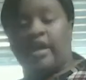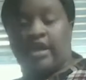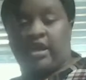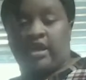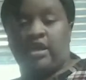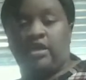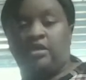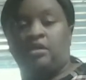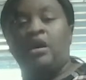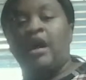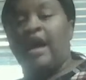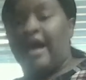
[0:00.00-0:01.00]
and
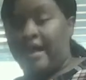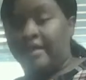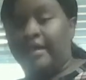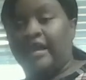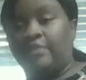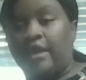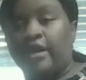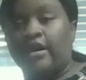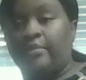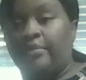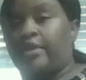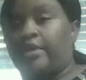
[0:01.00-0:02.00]
I like my
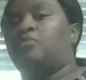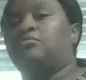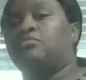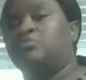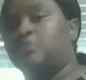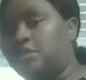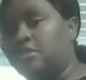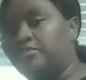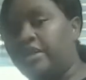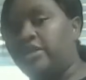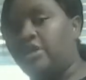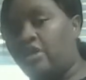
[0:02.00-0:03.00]
gumbo a little
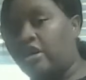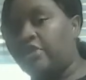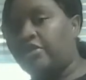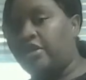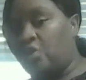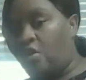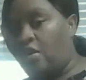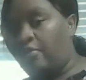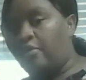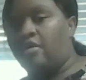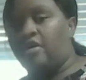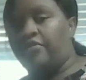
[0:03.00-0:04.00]
bit darker than
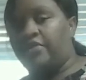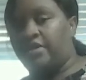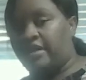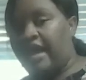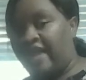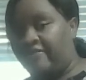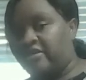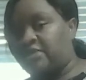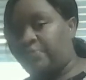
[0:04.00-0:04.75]
normal or than the average